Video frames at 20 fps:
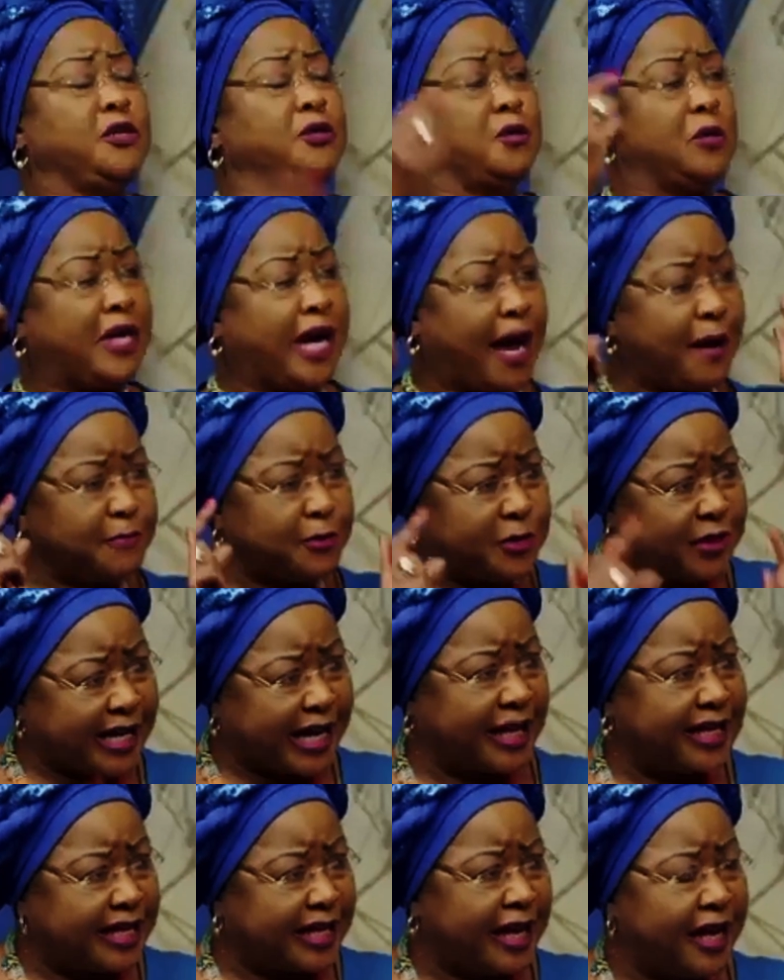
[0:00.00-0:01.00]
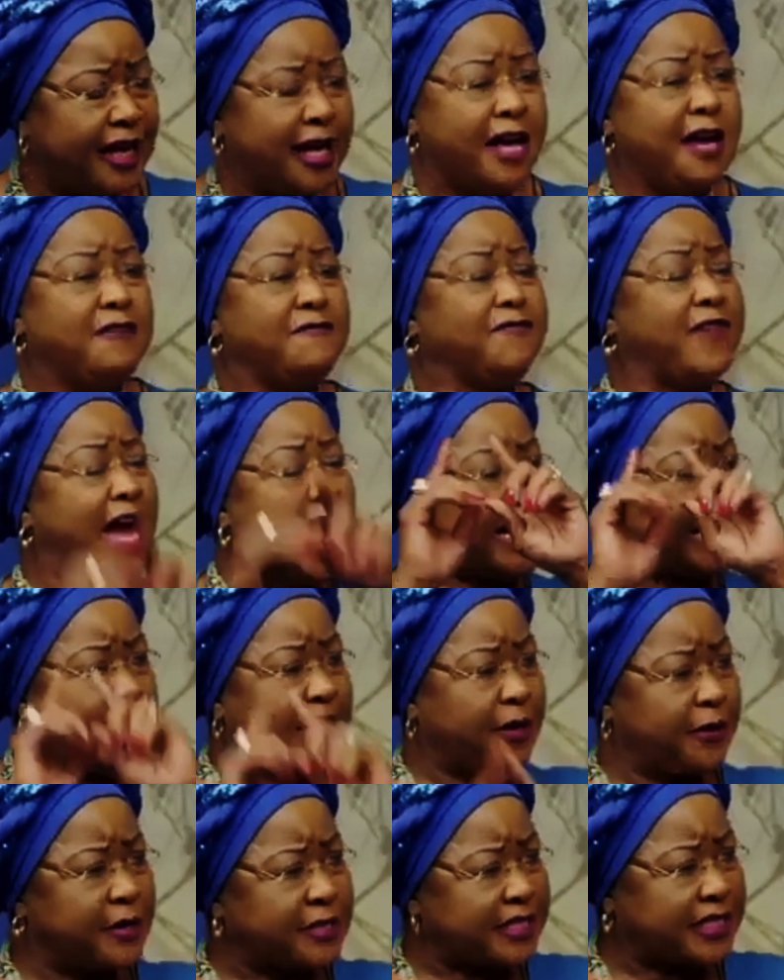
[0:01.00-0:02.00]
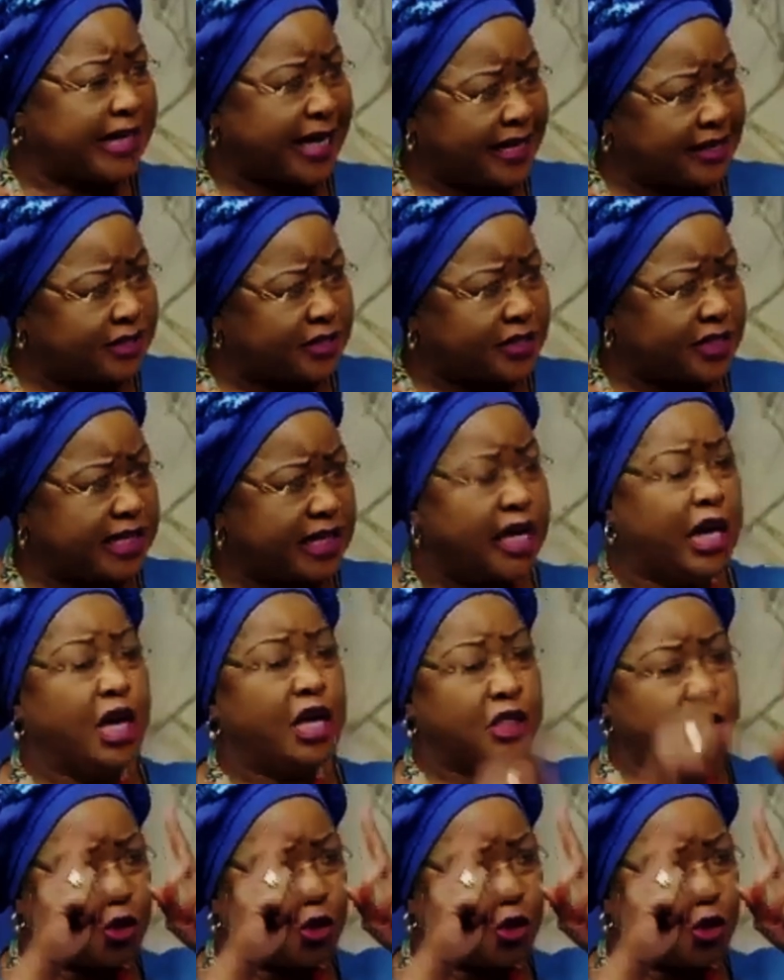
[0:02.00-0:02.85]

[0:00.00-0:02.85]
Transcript: to come together, find a host country,